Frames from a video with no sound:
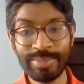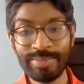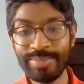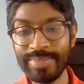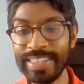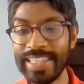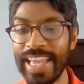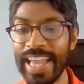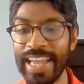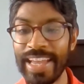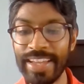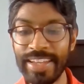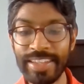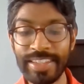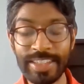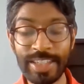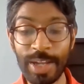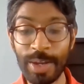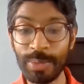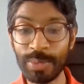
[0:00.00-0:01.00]
yeah,
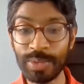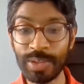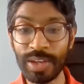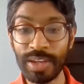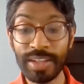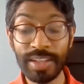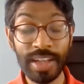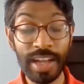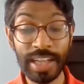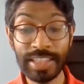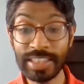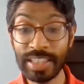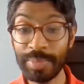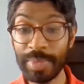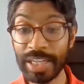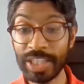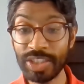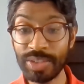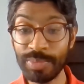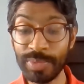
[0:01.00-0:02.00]
no, as I
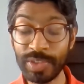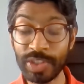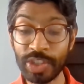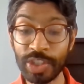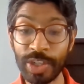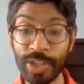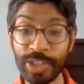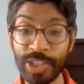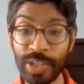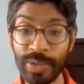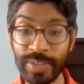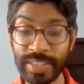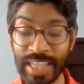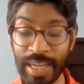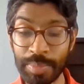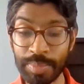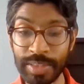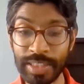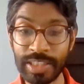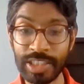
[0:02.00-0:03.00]
mentioned with Sergio
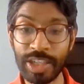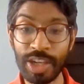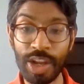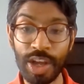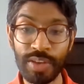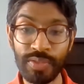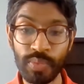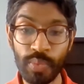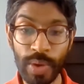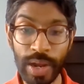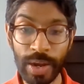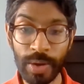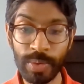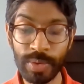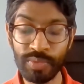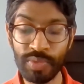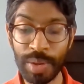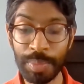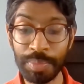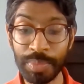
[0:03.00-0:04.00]
adapting to life well
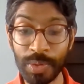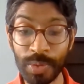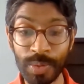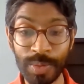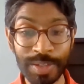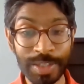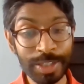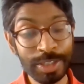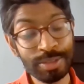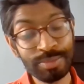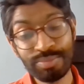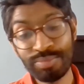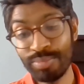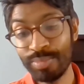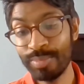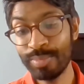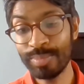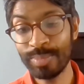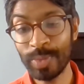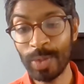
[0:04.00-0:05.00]
at Red Bull,
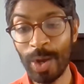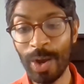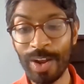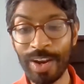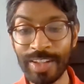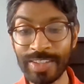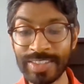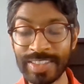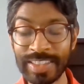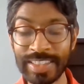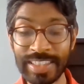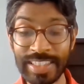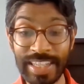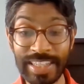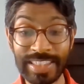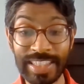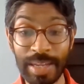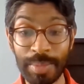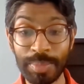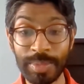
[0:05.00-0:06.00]
Carlos has
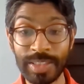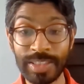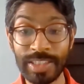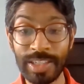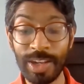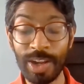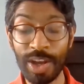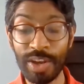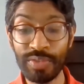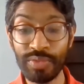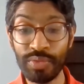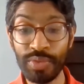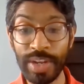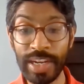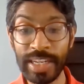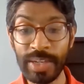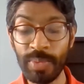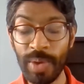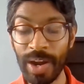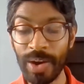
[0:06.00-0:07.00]
adapted to life
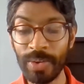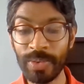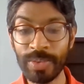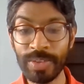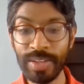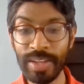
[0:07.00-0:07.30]
really well